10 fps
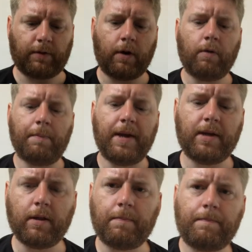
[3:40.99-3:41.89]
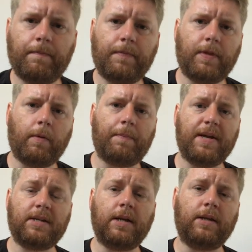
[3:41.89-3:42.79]
the make of them. They were
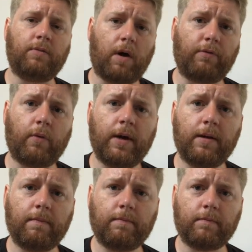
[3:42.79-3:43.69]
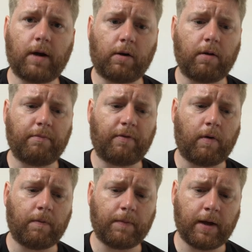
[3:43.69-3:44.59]
basically 12 quid I got them for.